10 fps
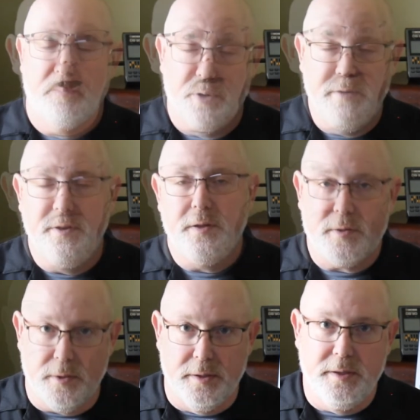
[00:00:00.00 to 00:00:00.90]

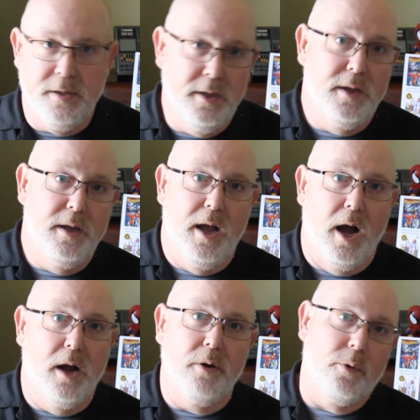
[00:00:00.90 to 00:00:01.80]
Previously,
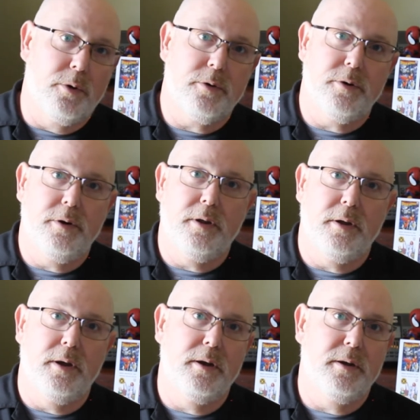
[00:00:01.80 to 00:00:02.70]
I ordered
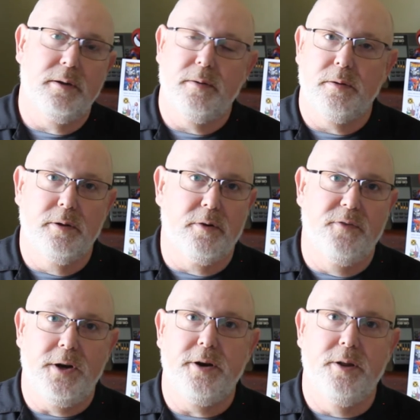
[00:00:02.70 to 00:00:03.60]
a little
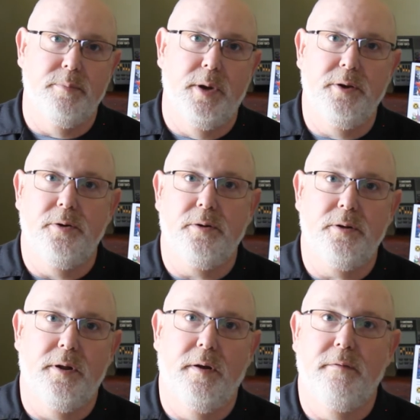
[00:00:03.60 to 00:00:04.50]
variant
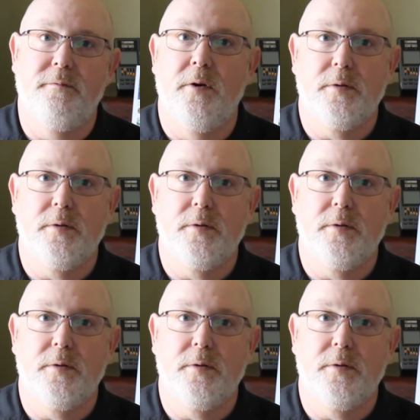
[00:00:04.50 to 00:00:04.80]
bundle of